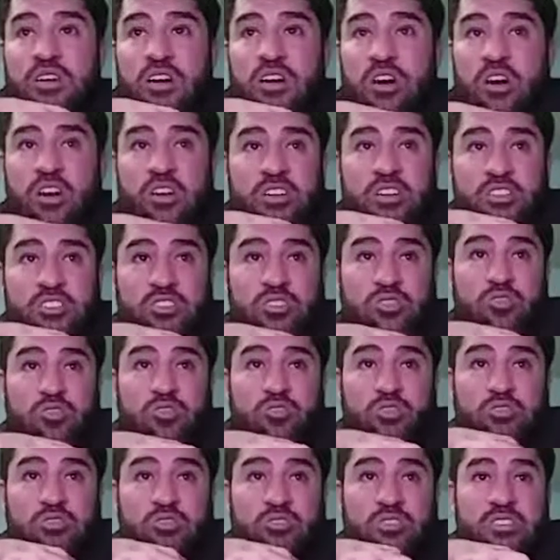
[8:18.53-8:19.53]
Artichoke
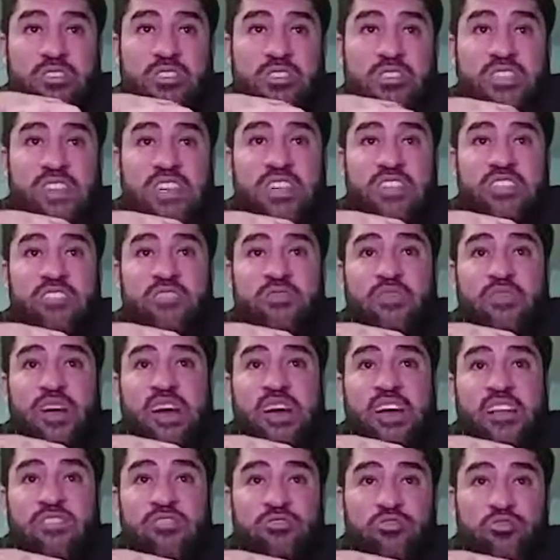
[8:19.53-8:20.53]
also contains
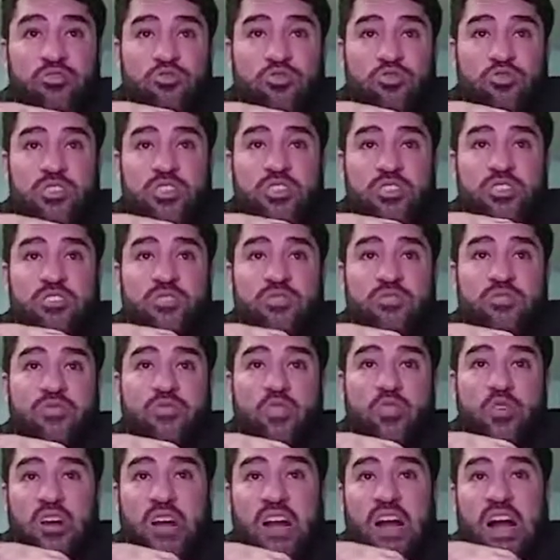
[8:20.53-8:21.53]
vital nutrients
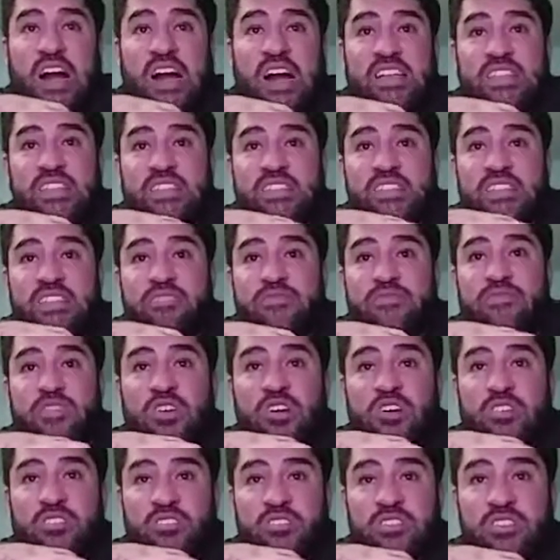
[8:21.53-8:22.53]
for cognitive
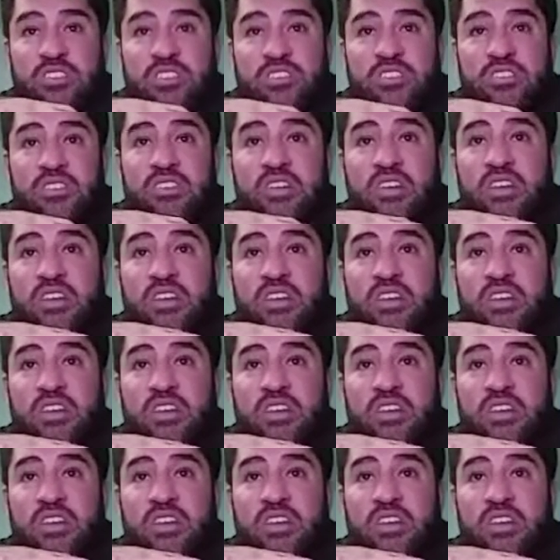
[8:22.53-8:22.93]
function.